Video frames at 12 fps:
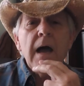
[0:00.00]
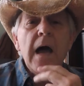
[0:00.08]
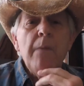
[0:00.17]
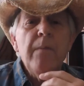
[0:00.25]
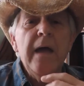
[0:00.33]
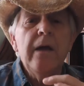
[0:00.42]

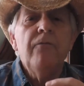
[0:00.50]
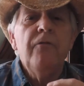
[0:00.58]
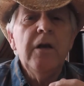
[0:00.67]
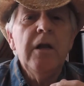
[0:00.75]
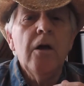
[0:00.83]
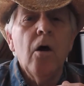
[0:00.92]
I made a
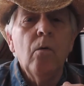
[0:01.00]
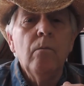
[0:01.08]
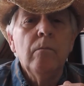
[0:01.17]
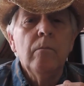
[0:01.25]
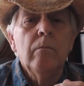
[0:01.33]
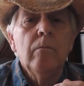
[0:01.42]
video.
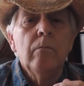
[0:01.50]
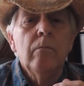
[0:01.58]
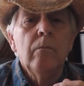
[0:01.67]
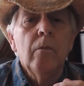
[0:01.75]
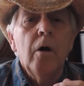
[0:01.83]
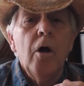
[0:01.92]

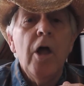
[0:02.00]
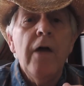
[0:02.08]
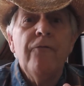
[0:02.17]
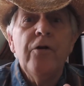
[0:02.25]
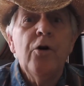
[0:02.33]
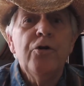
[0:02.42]

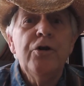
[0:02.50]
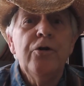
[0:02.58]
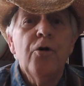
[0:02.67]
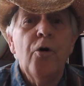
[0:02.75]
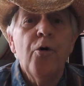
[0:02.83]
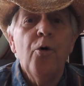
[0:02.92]
And for those of you
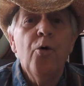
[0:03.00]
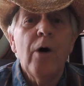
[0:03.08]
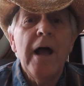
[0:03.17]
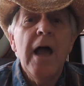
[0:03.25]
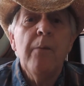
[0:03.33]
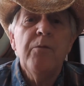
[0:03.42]
who don't know who
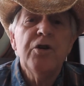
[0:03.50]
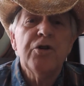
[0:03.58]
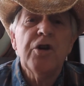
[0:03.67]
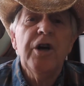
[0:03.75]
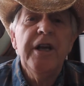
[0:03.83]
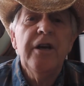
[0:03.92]
I am, this
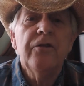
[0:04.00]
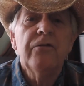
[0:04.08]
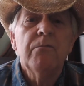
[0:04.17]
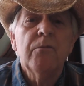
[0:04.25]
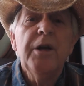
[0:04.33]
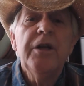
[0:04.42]
is Cletis,
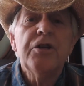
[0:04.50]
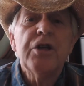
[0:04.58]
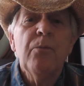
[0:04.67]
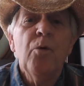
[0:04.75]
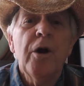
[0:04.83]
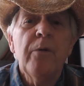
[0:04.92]
Cletis
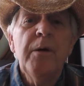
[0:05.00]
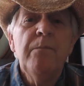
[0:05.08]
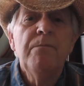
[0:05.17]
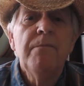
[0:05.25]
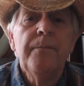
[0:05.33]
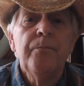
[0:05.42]
M. Wundermann.